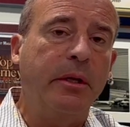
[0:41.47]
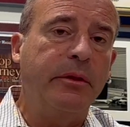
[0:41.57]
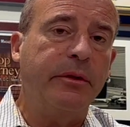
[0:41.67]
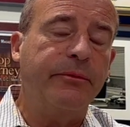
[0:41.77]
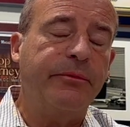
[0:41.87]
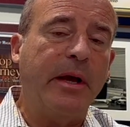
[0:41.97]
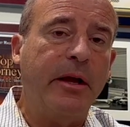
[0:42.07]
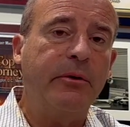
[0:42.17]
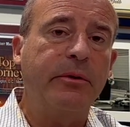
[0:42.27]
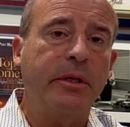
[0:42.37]
The
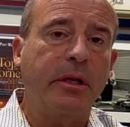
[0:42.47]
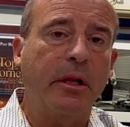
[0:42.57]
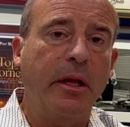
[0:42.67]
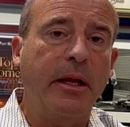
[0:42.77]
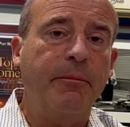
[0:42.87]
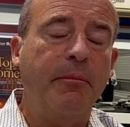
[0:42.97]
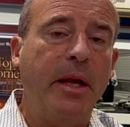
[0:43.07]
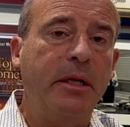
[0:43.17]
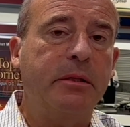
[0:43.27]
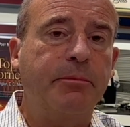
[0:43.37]
value of the claim
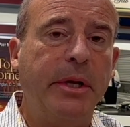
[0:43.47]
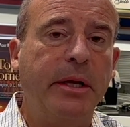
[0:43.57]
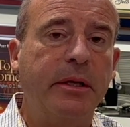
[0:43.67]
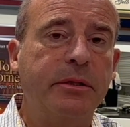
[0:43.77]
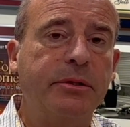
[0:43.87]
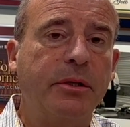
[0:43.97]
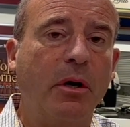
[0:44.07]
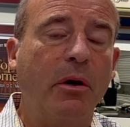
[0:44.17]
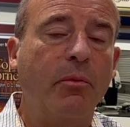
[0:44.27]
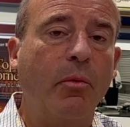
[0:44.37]
may depend
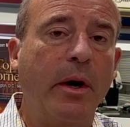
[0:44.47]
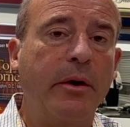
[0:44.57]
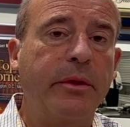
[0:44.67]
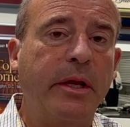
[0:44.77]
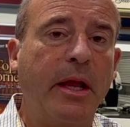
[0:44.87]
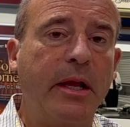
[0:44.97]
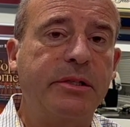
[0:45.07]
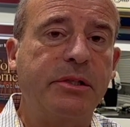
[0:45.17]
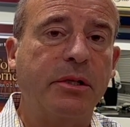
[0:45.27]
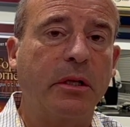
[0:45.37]
on where the
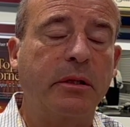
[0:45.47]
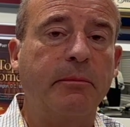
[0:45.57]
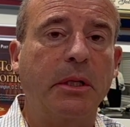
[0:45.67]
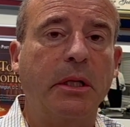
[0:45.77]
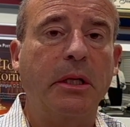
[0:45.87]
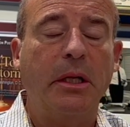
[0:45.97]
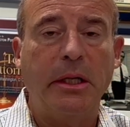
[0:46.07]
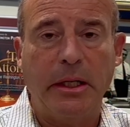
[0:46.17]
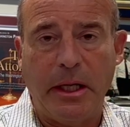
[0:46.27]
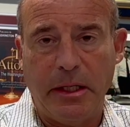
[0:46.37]
case is ultimately
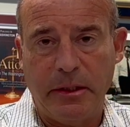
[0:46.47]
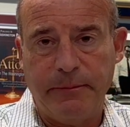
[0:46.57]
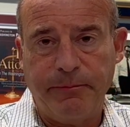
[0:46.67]
litigated,